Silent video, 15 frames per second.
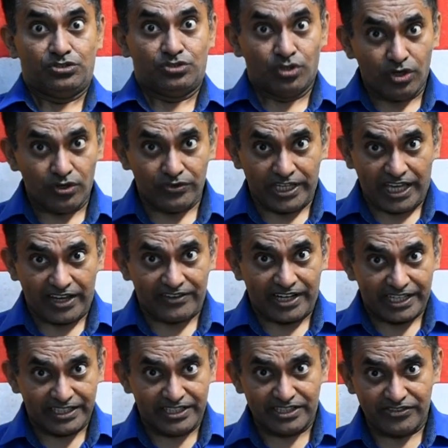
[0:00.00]
Though we have
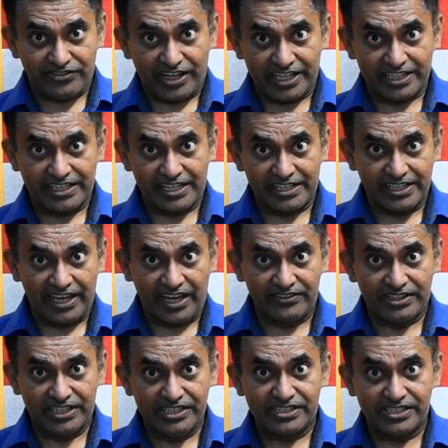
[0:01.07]
identified that they
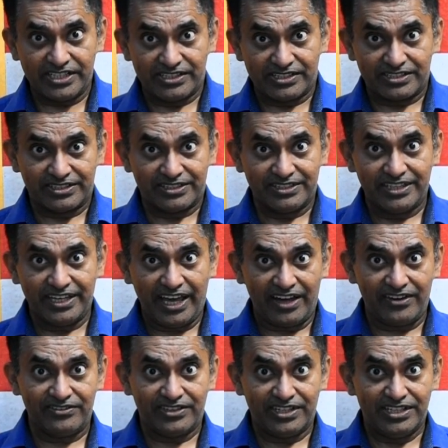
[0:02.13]
have intent, they
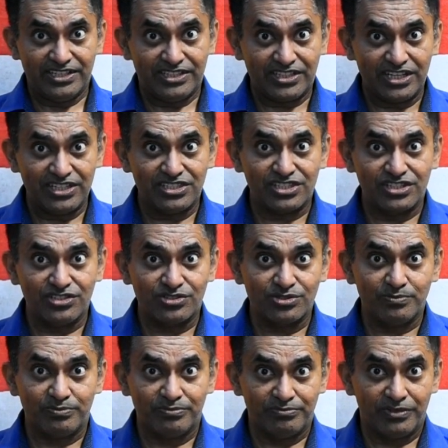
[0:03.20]
have intention
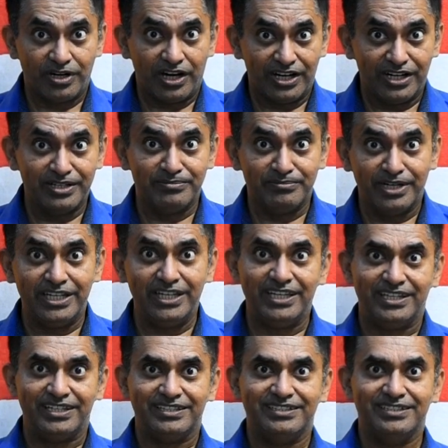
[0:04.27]
to earn
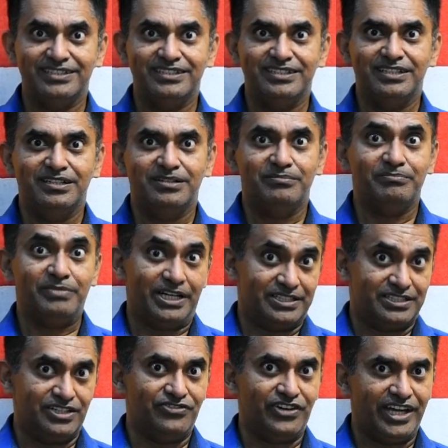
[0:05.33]
money,
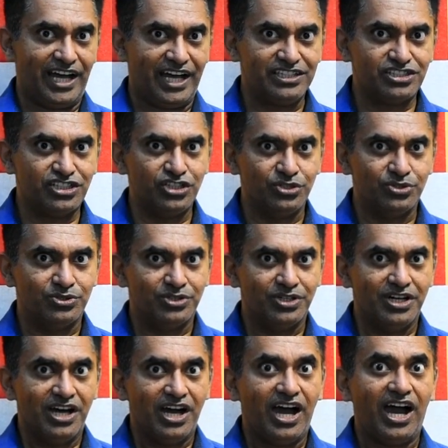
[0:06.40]
but if I ask
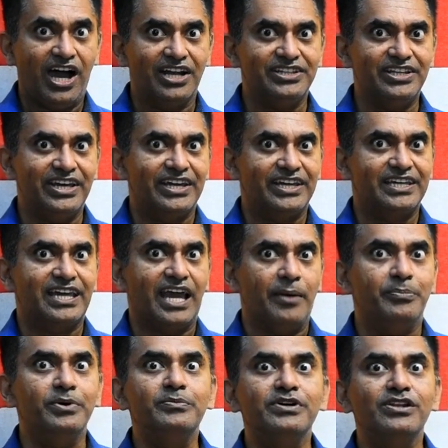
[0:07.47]
you, are they
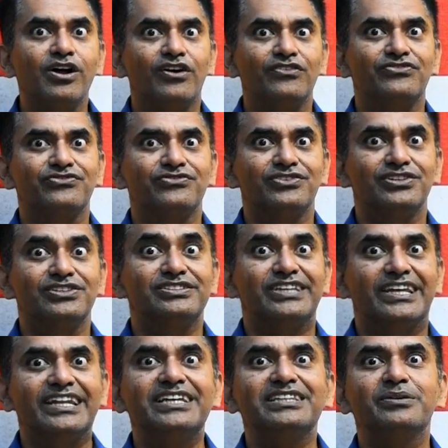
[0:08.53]
capable of
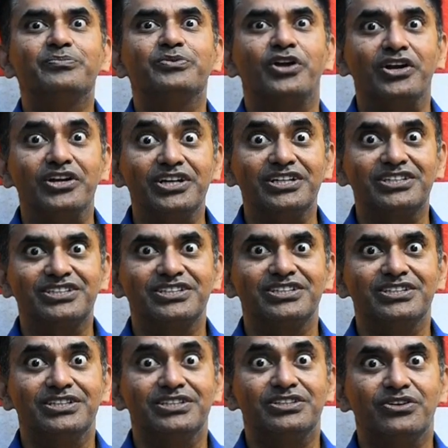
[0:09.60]
selling the product
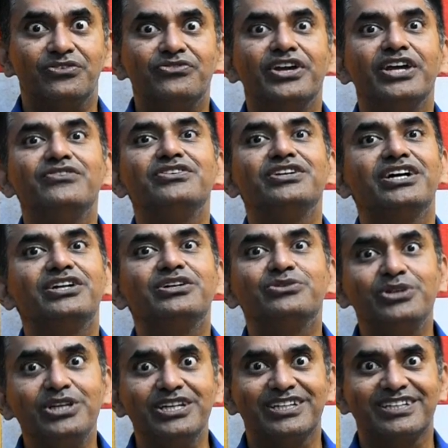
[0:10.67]
the way we are
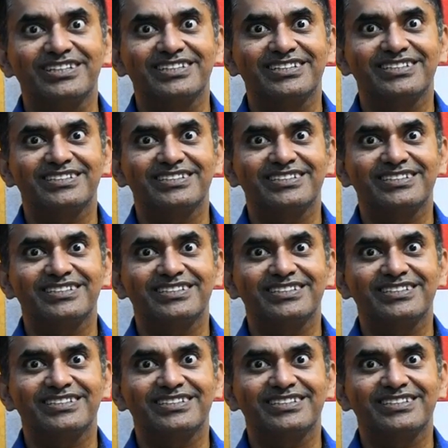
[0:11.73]
doing?